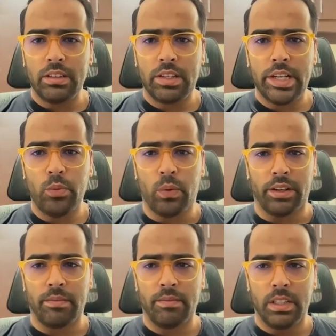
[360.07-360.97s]
thread 1,
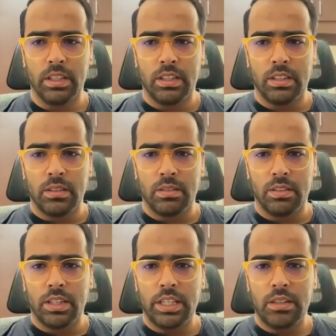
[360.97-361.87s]

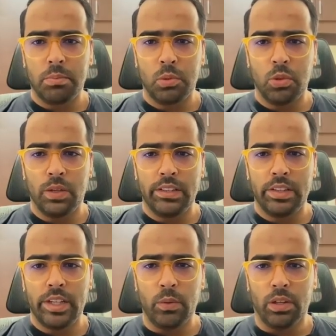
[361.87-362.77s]
right? Pool 1
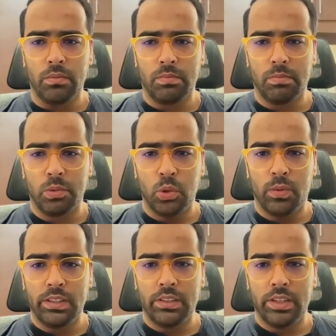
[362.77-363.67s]
thread
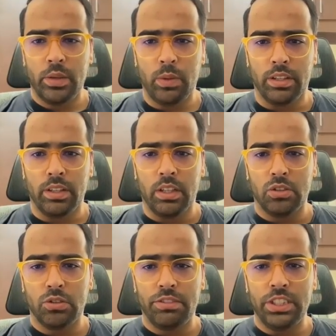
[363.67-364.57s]
1,
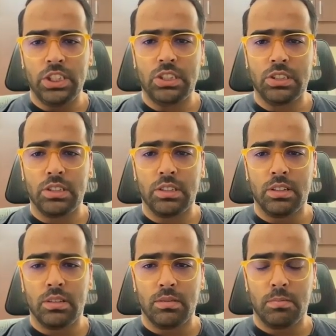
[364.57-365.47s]
so which
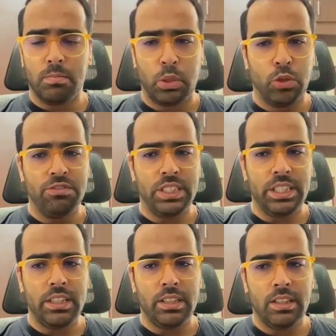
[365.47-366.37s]
proves
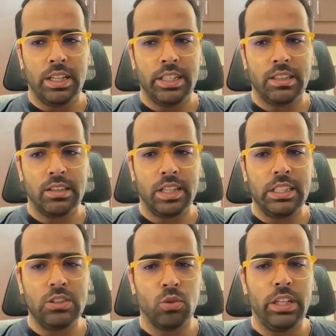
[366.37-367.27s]
it like there
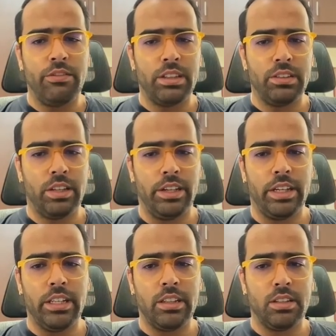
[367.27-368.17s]
is only one thread,
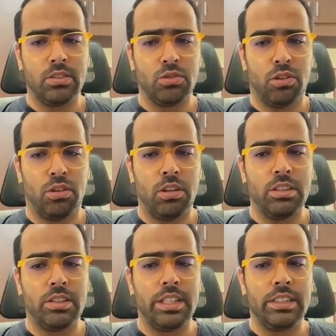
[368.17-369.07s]
right? So all the
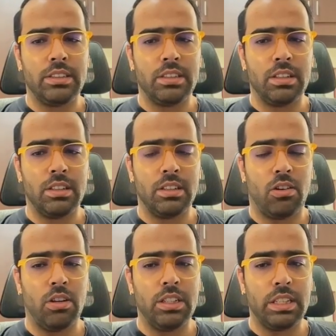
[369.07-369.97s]
threads,
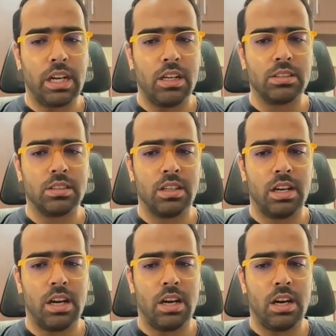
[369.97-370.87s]
all the tasks
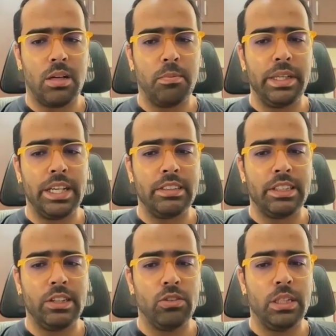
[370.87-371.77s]
are being
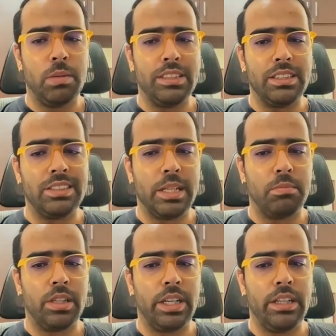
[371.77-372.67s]
executed by the
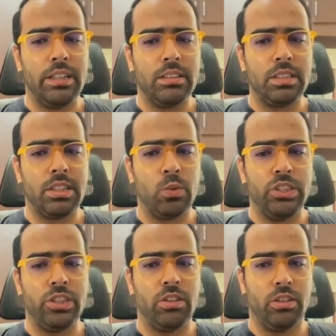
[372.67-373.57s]
same thread in a
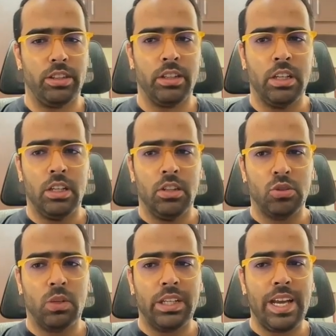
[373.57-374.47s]
sequential order.
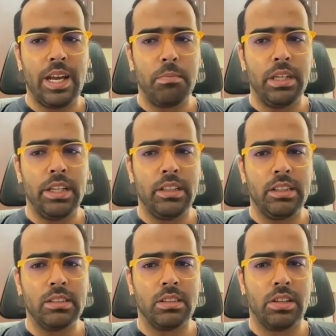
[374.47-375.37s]
So what happened here
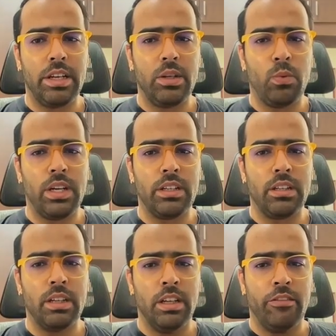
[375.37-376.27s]
is thread 1
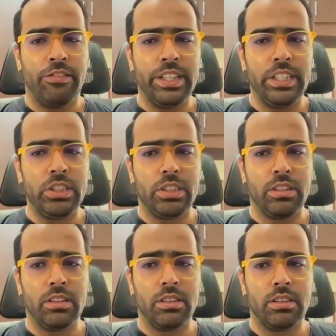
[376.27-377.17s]
finished
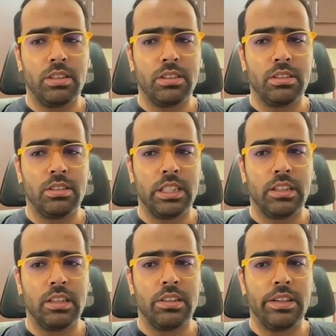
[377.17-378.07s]
the
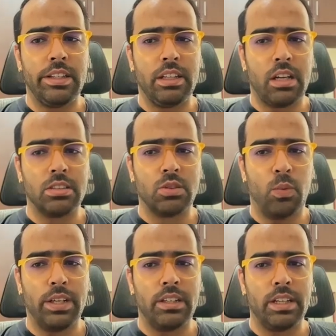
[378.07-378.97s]
single thread task
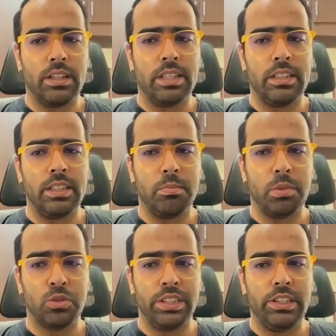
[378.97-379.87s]
1 and then it
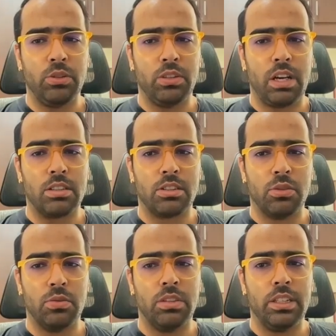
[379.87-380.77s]
proceed to task
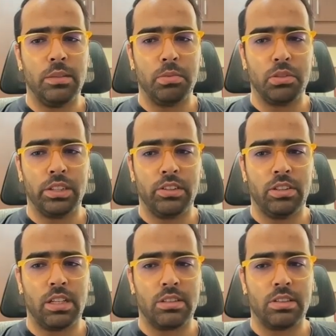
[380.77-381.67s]
2, then it proceed to
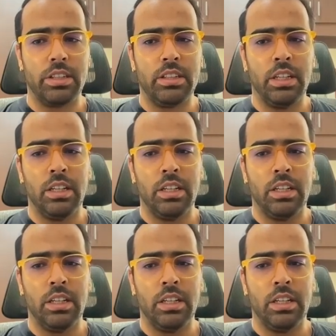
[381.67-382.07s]
task 3,